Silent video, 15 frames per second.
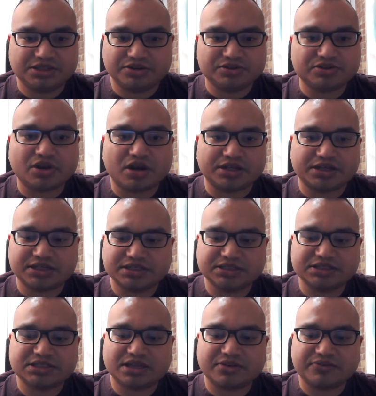talking and
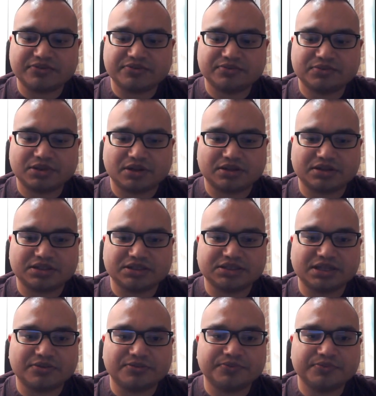stuff, talking things
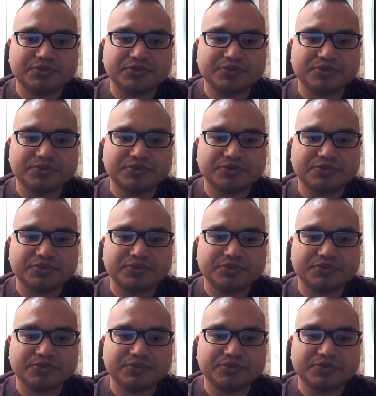out.